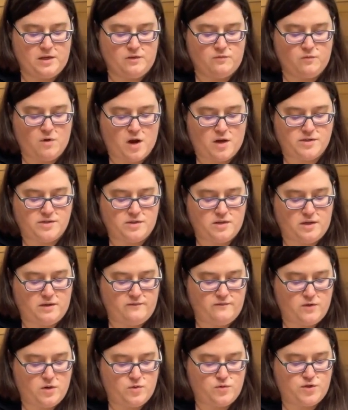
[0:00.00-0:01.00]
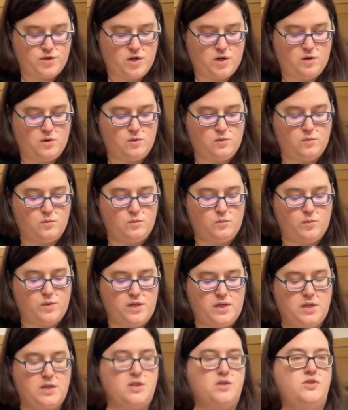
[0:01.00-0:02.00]
And then in Rasa and Vojo,
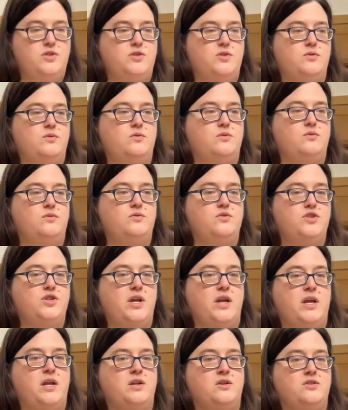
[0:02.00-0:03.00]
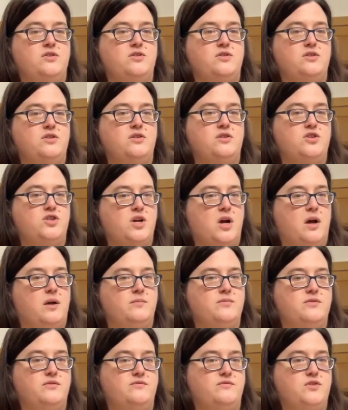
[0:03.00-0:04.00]
we needed to change the
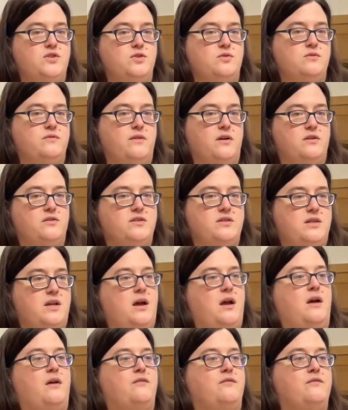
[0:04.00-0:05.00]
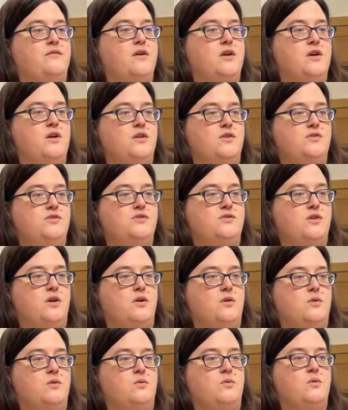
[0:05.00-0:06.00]
jobs of two of our staff.
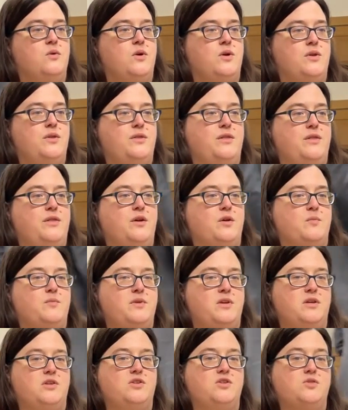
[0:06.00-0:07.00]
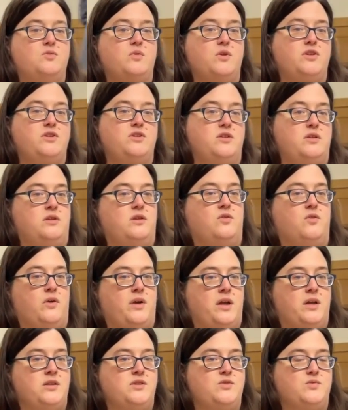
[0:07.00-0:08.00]
So they're being switched in
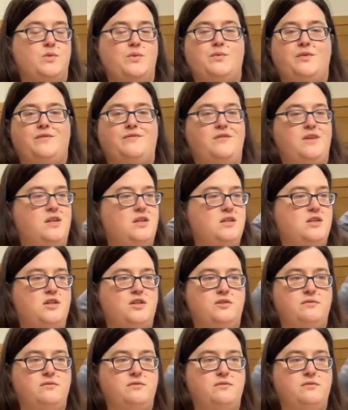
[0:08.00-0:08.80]
the grants. We would have